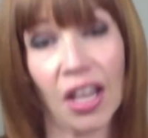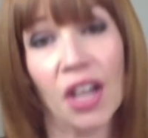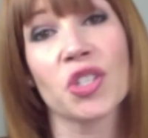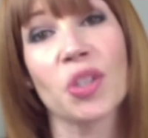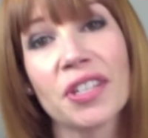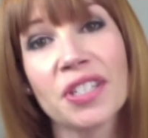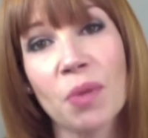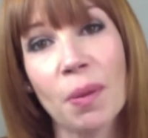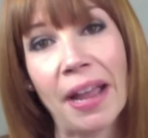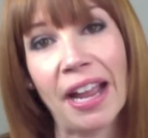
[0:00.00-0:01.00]
So this is
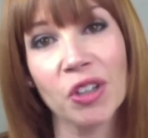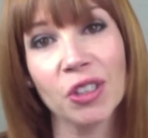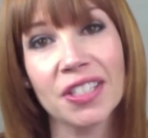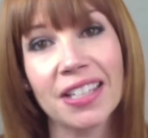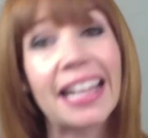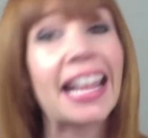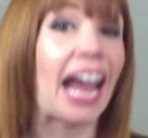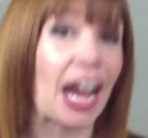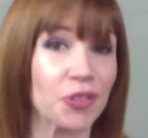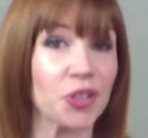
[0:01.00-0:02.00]
what my hair looks like
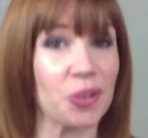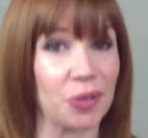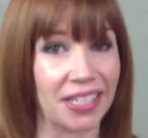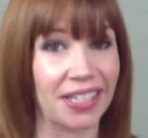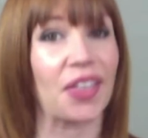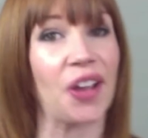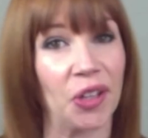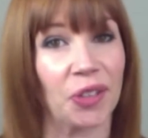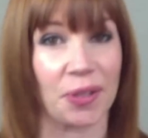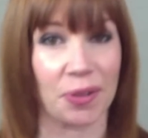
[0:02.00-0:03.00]
after using the color